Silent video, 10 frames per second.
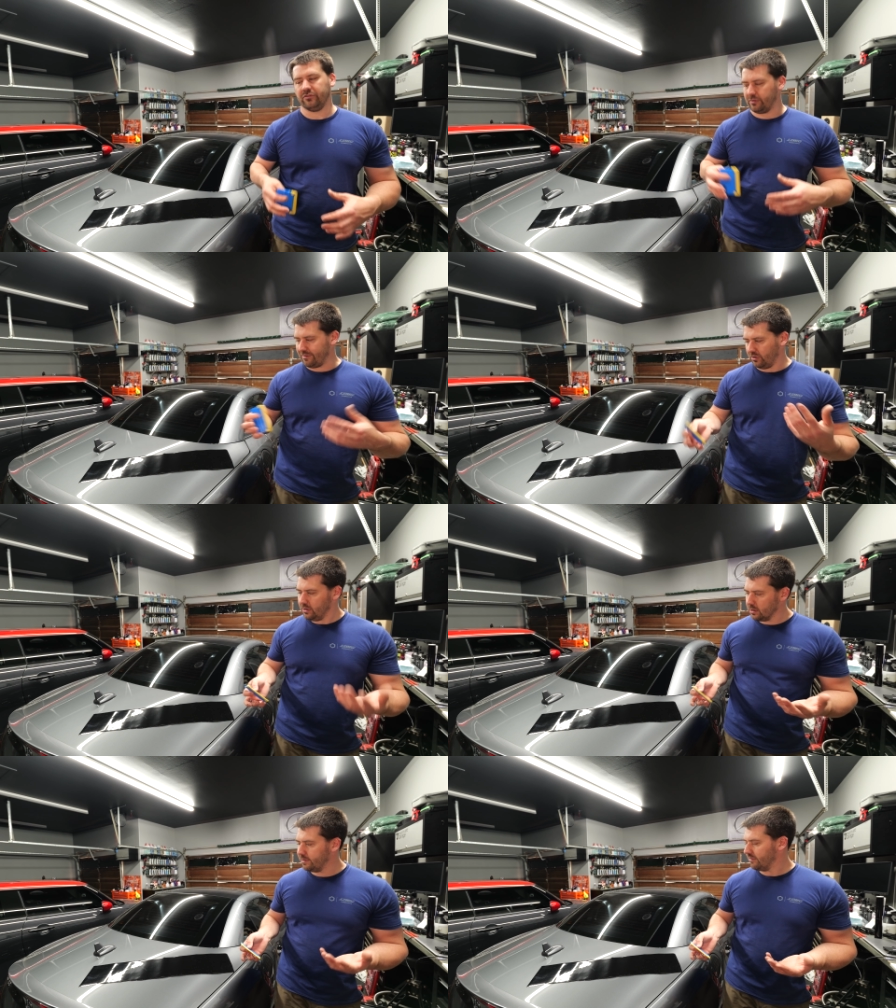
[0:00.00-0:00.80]
So I have a
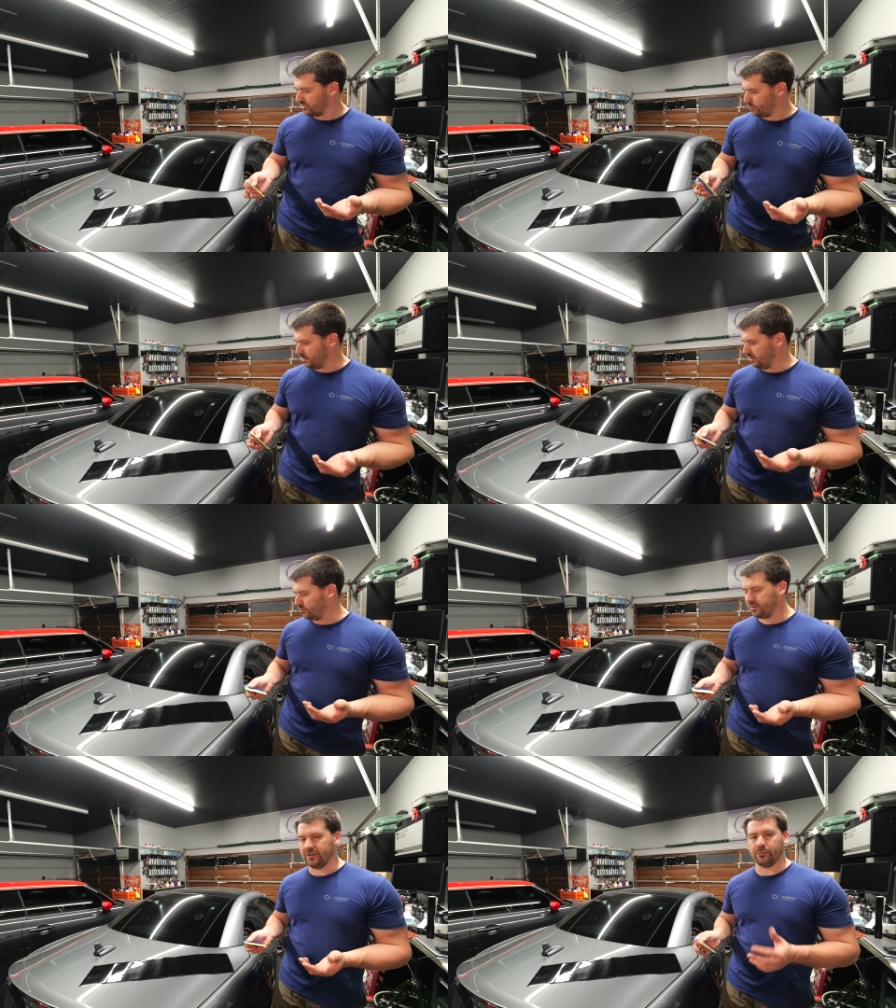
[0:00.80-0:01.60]
little bit of experience
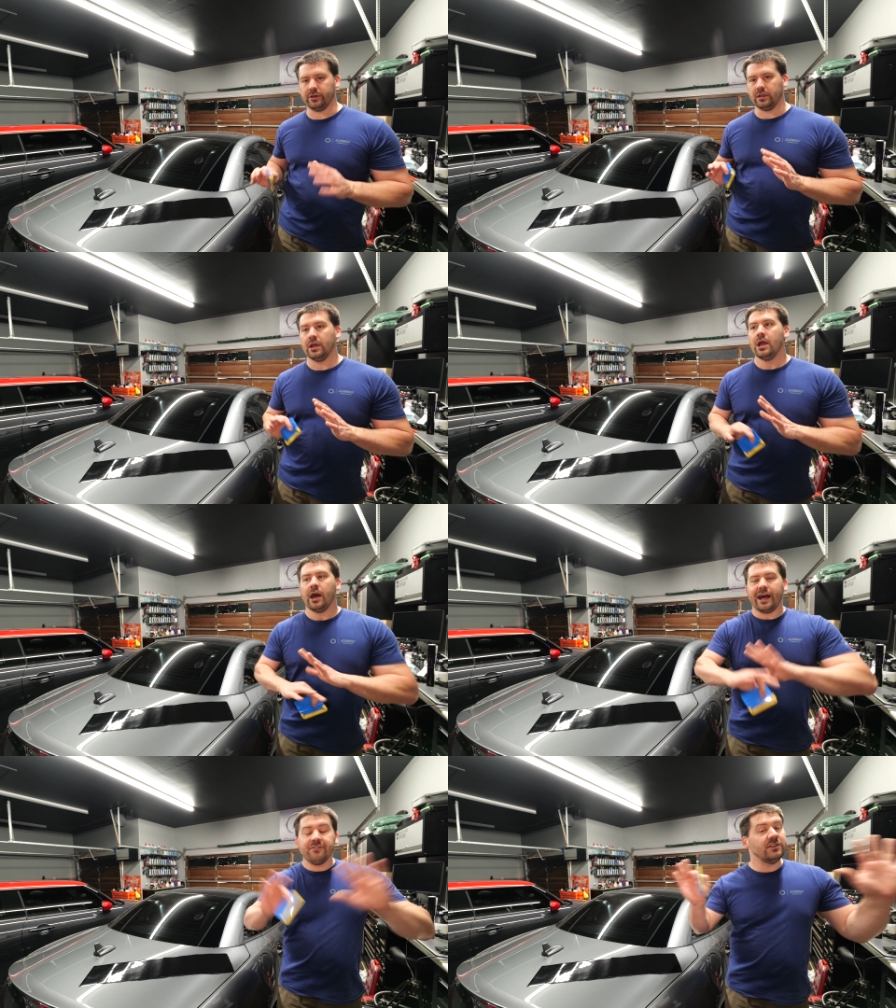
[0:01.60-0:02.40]
with this, but
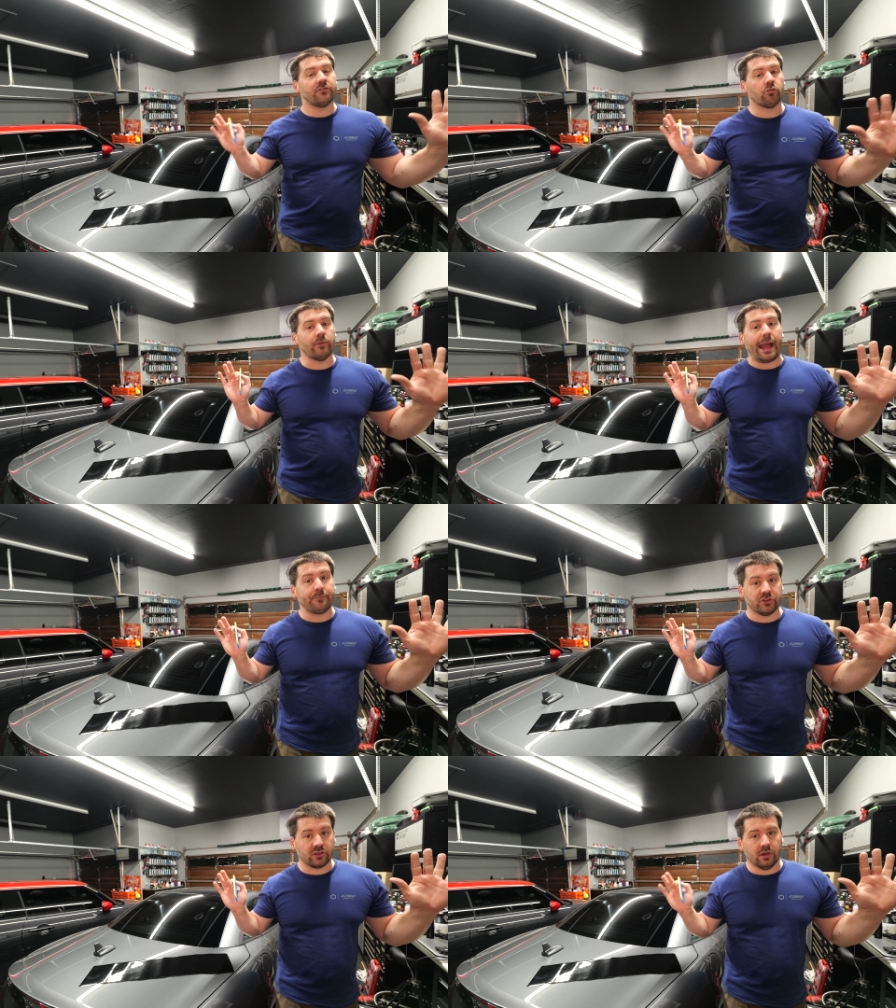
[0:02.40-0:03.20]
I've never
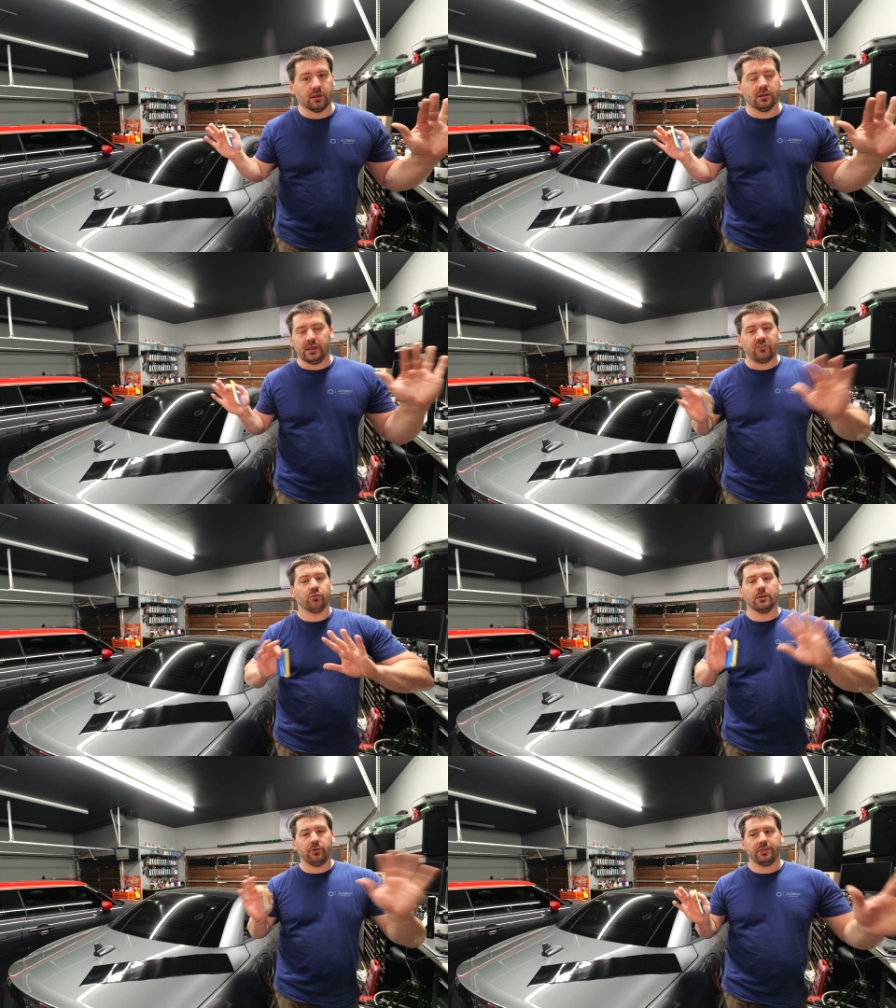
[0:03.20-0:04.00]
wrapped a car. I just
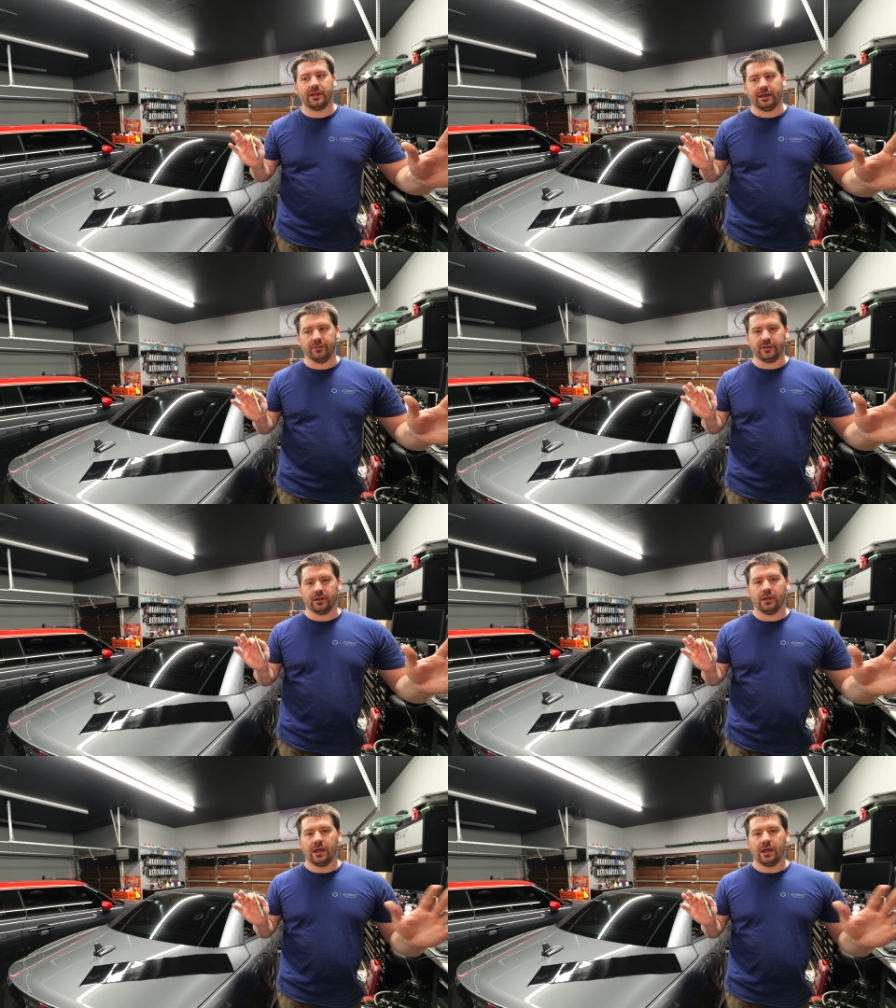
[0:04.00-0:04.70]
want to put that out there.